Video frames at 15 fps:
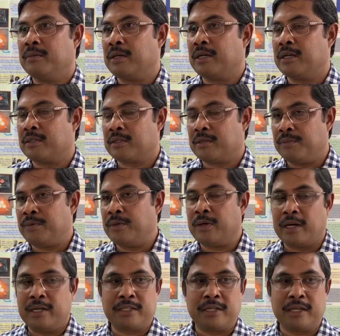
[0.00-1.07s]
because if you
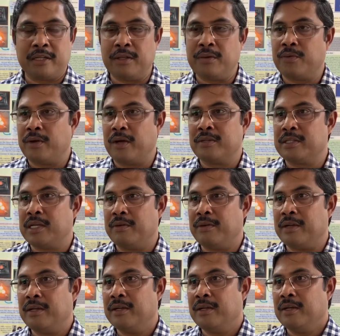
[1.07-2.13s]
consider the fuel
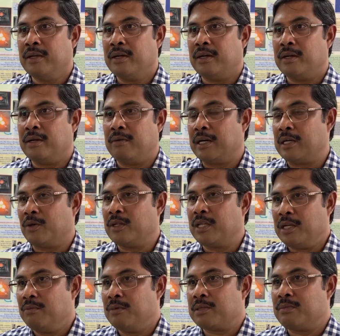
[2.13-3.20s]
saving, uh, whatever the
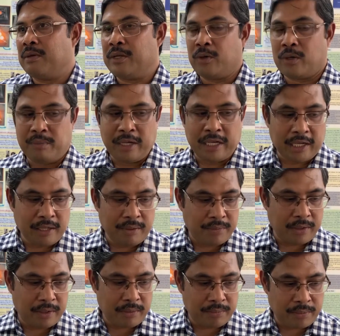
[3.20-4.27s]
investment you are making
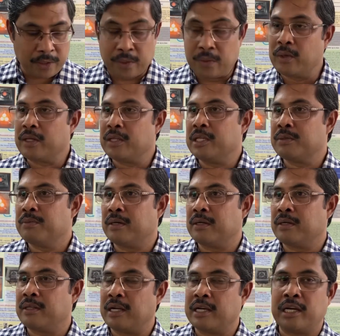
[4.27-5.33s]
for procuring this
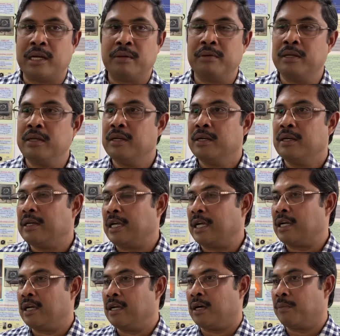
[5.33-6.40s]
burner that can be
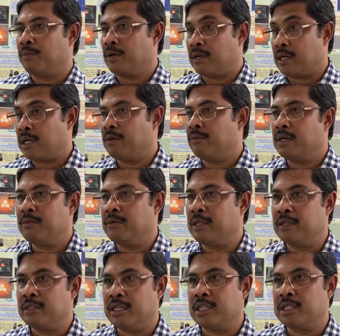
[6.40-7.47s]
taken up recovered
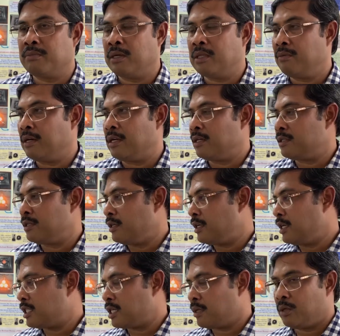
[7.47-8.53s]
within 6 months, whereas in
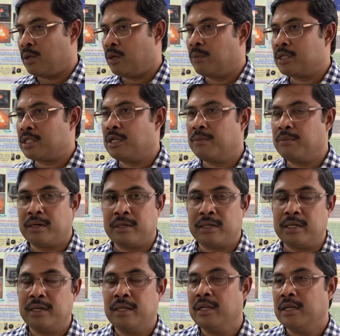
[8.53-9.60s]
case of the domestic
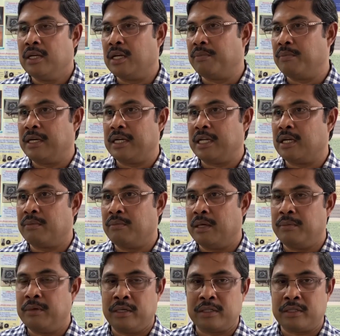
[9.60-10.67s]
burner, it may take
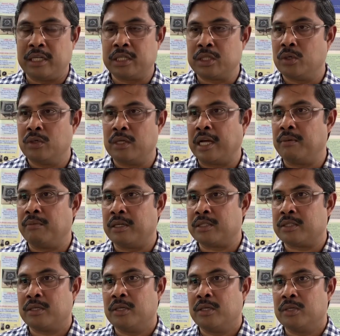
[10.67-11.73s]
maybe 6 to 9
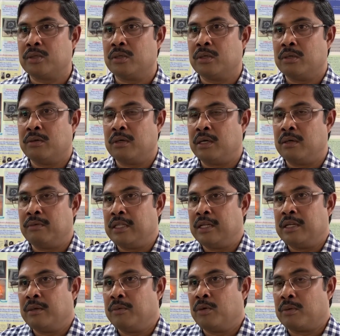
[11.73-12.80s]
months. So, uh,
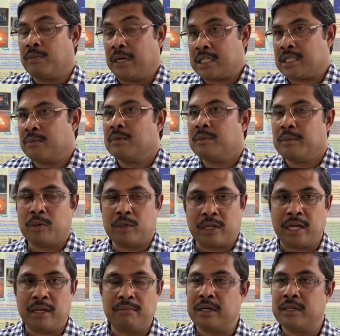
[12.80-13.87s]
within about maximum about
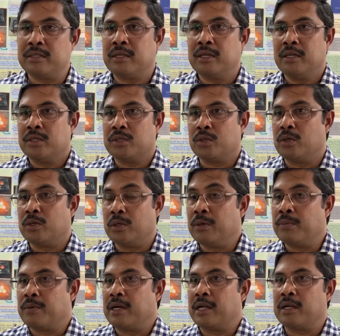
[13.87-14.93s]
9 months, so the
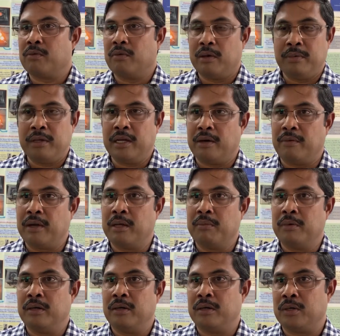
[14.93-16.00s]
product will be
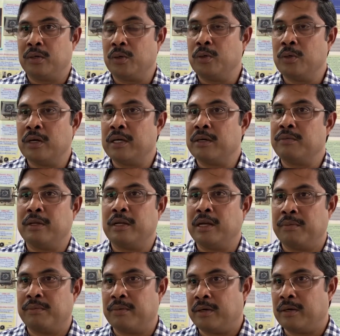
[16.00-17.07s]
available to you at free
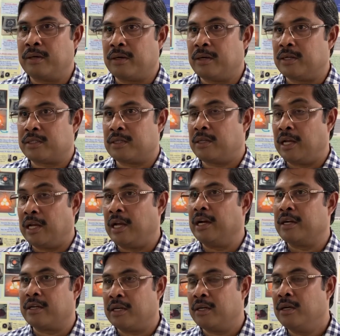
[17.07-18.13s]
of cost. Then
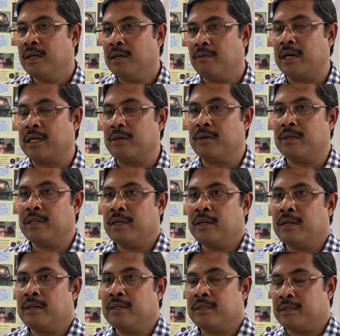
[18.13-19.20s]
later on, whatever the
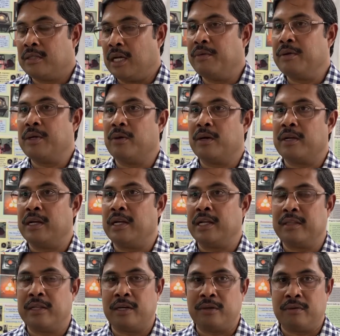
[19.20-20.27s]
saving you are getting
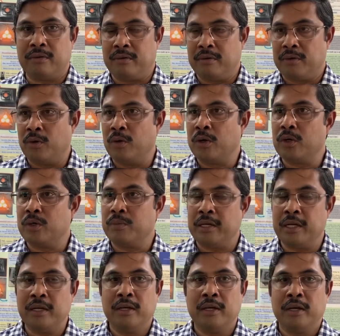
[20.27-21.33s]
that going to be
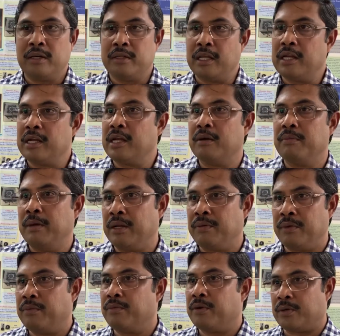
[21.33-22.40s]
the real
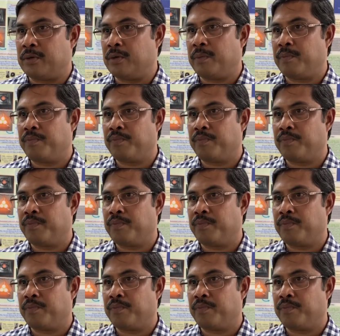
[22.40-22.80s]
benefit for you.